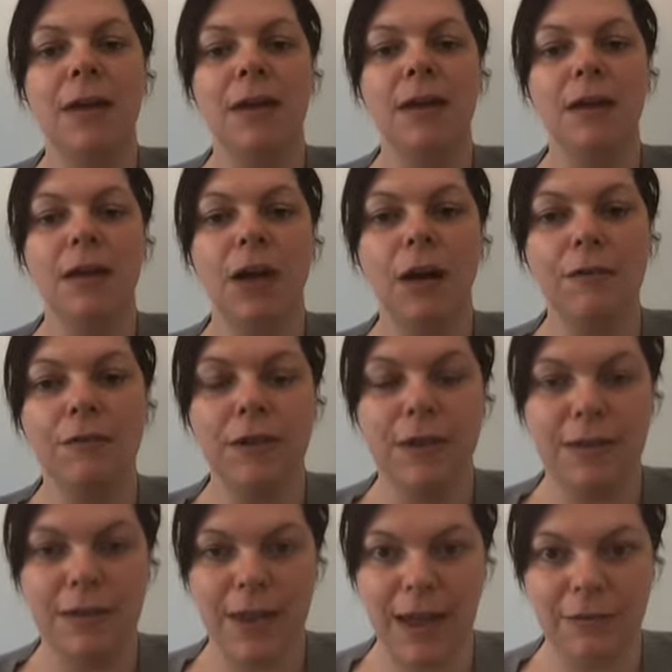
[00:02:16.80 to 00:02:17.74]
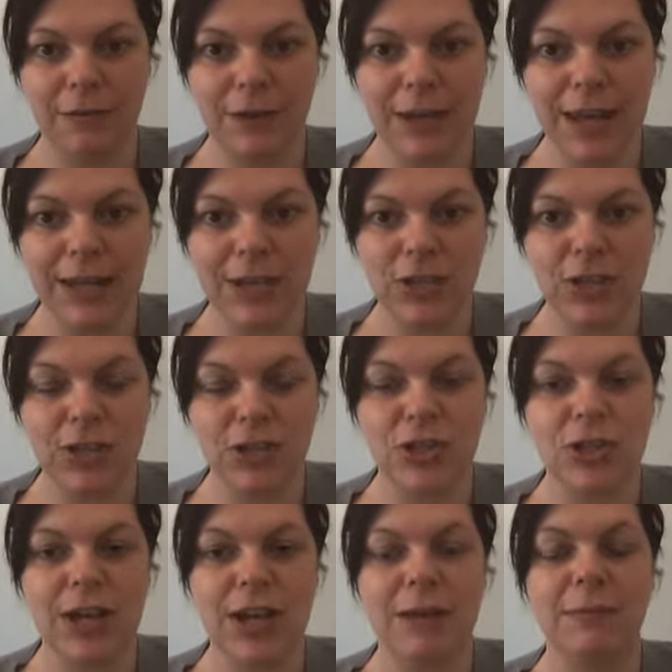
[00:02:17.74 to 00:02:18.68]
govern their
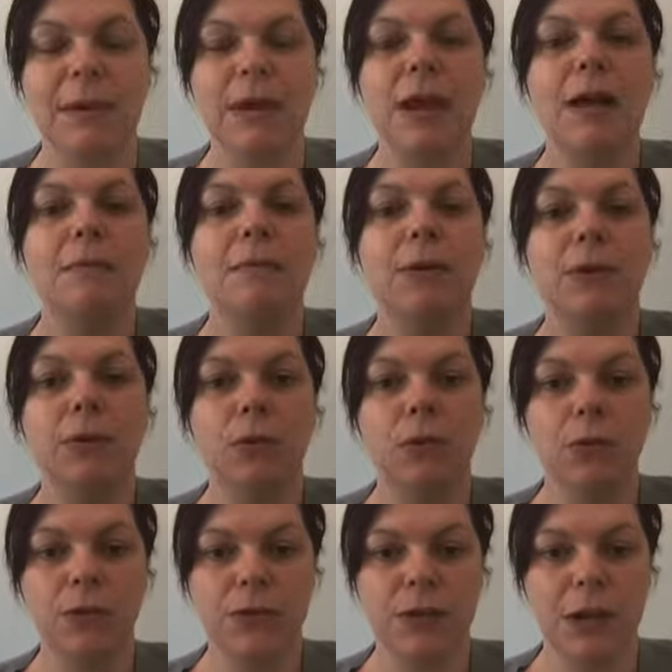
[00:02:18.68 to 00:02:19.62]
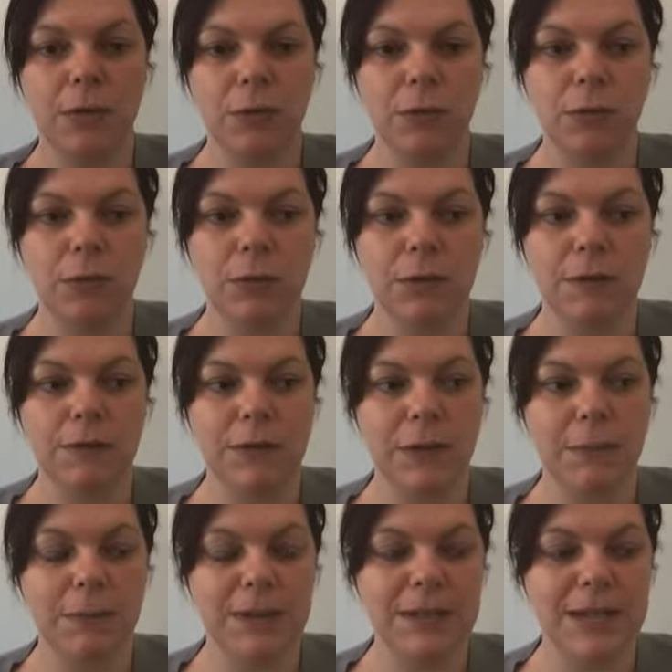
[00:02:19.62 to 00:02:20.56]
relationship, but also all of
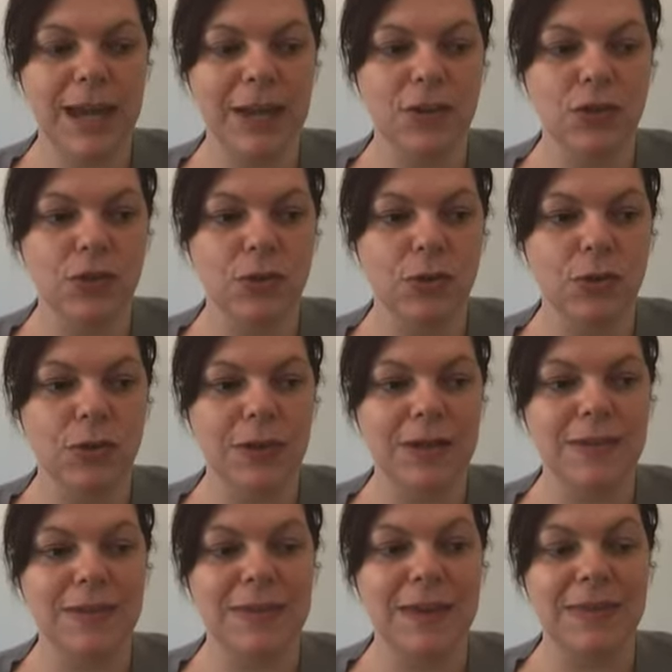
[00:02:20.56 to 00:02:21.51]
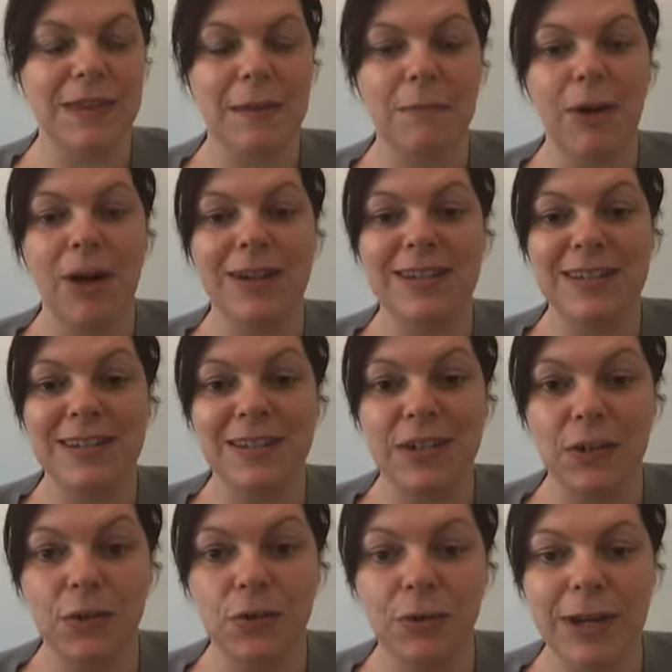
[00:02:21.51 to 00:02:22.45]
the potential things that they might
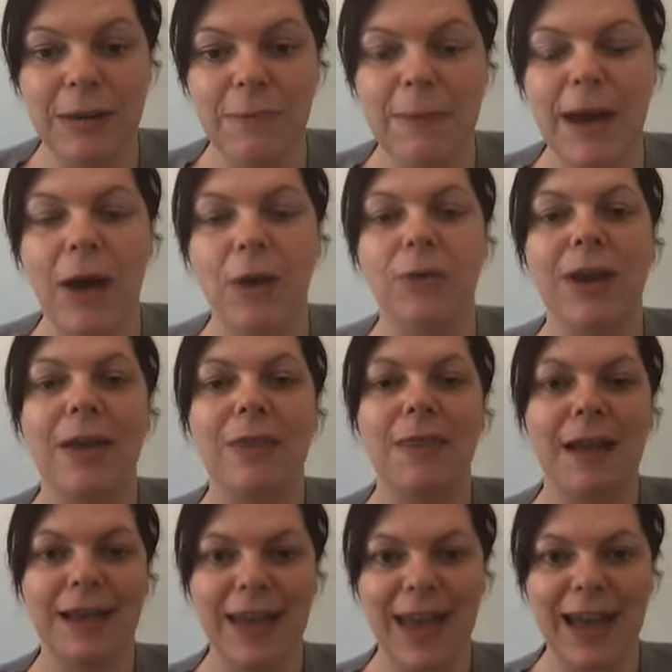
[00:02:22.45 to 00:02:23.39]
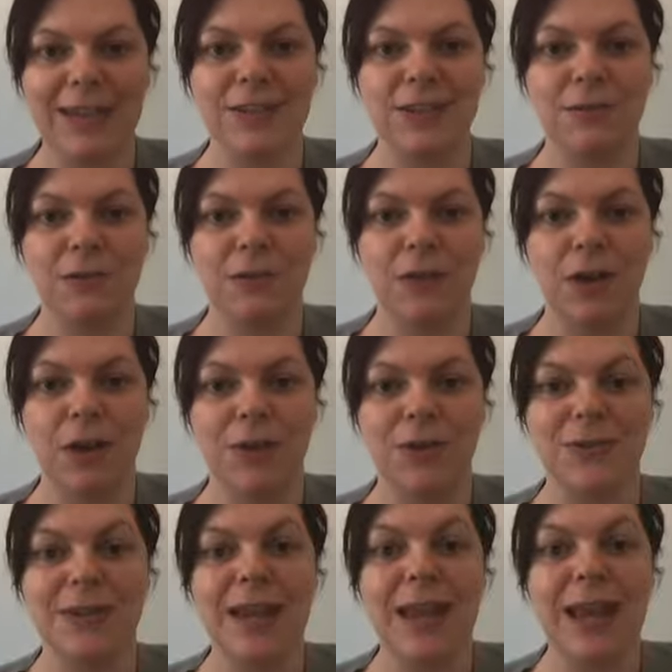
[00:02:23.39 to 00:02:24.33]
disagree about, and then cater for
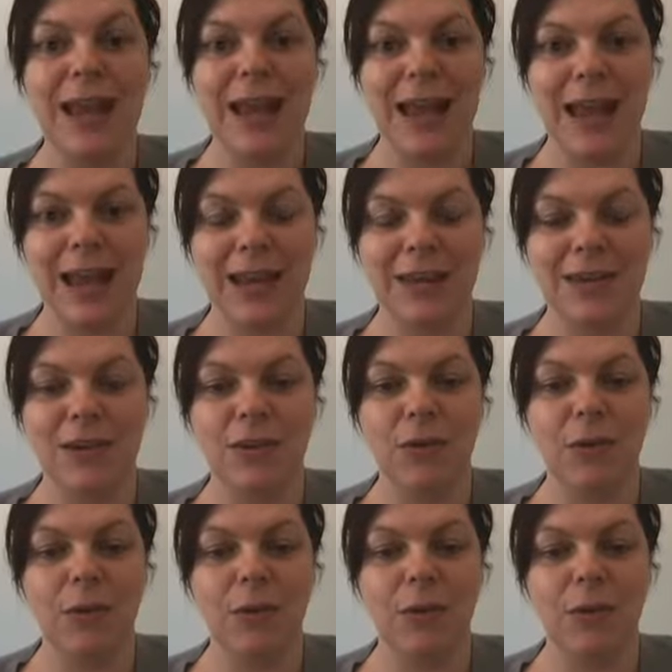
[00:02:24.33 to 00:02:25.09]
those in your